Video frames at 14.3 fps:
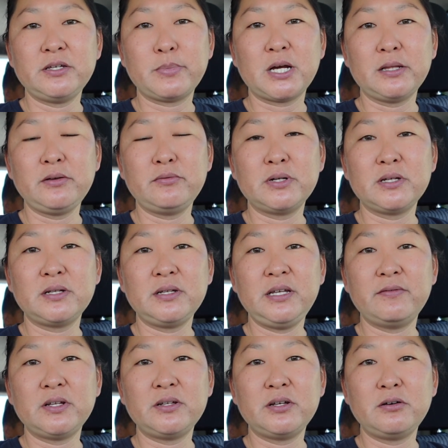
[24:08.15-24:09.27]
you probably wouldn't
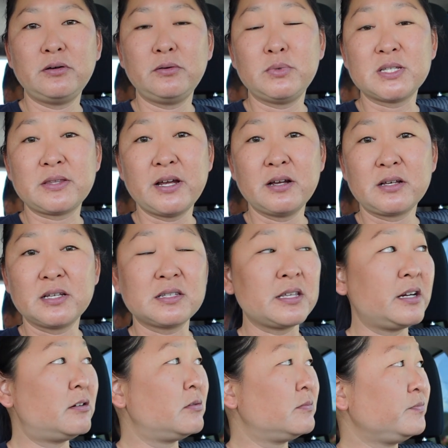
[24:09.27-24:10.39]
even know it was there because they
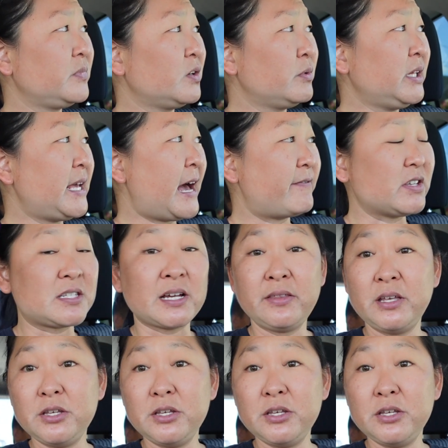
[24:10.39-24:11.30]
don't really have a sign.